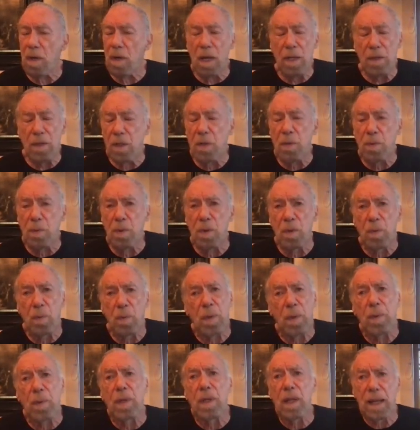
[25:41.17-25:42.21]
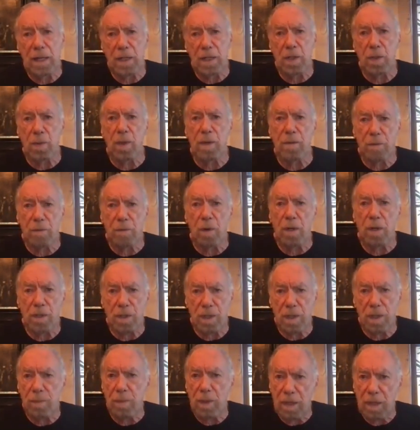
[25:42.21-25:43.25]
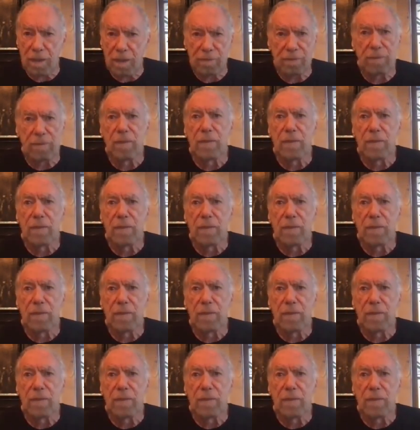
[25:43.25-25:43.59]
not the truth we were lied to, unfortunately, by